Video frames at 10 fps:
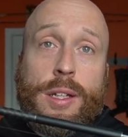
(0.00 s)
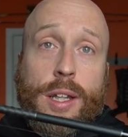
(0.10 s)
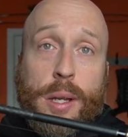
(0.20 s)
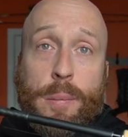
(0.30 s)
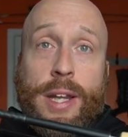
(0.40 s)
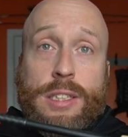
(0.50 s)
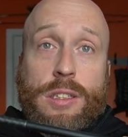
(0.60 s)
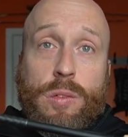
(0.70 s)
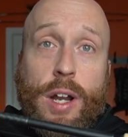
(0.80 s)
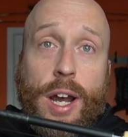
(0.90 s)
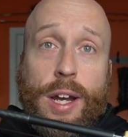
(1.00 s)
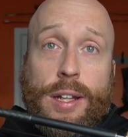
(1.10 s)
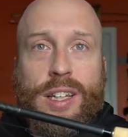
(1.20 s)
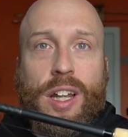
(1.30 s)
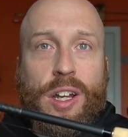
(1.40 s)
like makes the
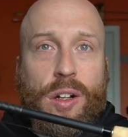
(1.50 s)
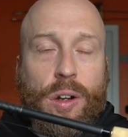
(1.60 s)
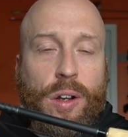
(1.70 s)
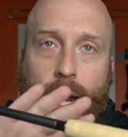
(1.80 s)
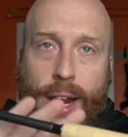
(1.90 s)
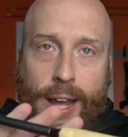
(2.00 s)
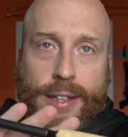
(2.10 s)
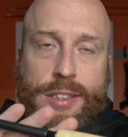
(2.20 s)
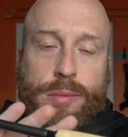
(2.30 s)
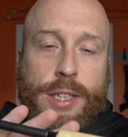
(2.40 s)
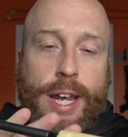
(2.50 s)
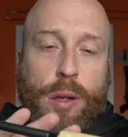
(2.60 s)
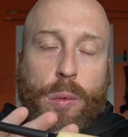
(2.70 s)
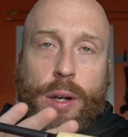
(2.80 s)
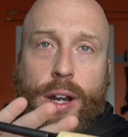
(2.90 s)
ride lighter. I got this from
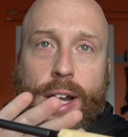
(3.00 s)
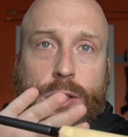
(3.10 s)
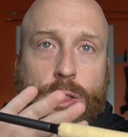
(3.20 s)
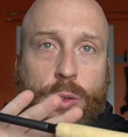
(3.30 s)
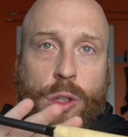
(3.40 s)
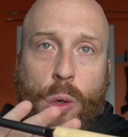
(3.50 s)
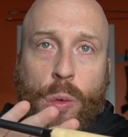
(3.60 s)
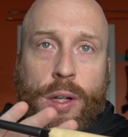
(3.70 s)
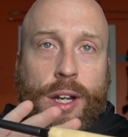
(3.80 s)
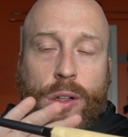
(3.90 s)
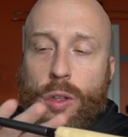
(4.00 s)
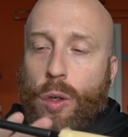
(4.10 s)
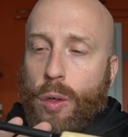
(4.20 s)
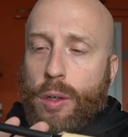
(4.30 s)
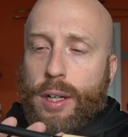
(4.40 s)
Tackle Warehouse. You can go on there and
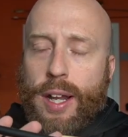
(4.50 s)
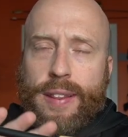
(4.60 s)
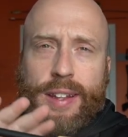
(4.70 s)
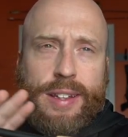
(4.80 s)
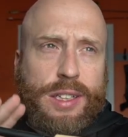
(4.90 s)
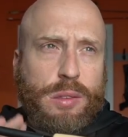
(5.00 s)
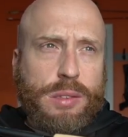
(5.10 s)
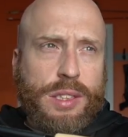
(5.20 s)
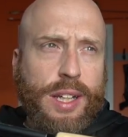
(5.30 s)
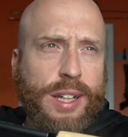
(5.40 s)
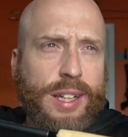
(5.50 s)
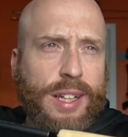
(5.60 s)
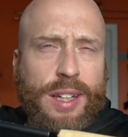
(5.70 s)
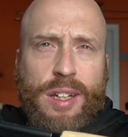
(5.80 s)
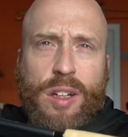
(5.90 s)
look. I think this was like
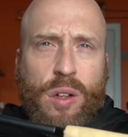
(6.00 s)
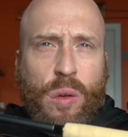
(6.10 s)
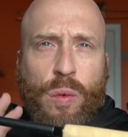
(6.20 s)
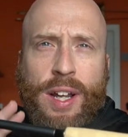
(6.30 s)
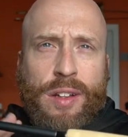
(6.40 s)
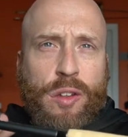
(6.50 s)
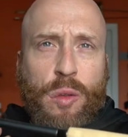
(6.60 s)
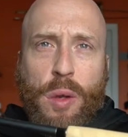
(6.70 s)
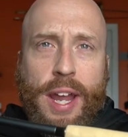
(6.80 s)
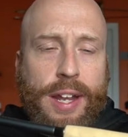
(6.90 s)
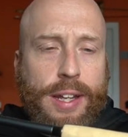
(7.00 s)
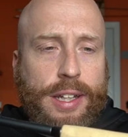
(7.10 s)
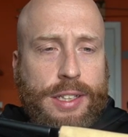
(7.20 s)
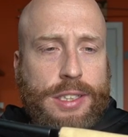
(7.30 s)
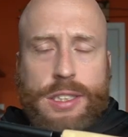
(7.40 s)
around
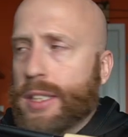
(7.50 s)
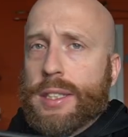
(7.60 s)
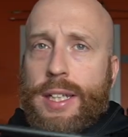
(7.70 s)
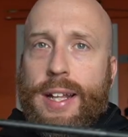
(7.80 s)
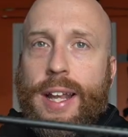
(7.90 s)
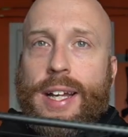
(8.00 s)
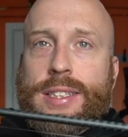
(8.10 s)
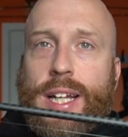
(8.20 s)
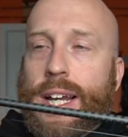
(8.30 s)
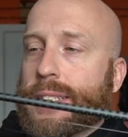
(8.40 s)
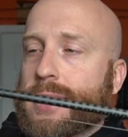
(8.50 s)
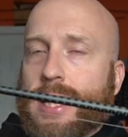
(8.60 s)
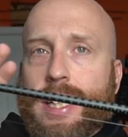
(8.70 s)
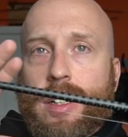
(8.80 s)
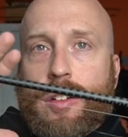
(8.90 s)
280-ish. It's got the
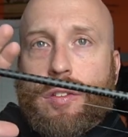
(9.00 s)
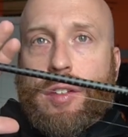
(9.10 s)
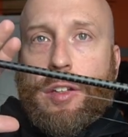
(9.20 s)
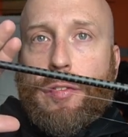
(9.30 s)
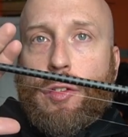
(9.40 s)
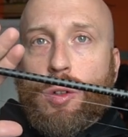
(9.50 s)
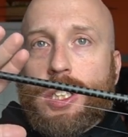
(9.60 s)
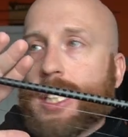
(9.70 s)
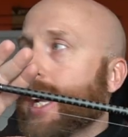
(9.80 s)
SIC, the, the Fuji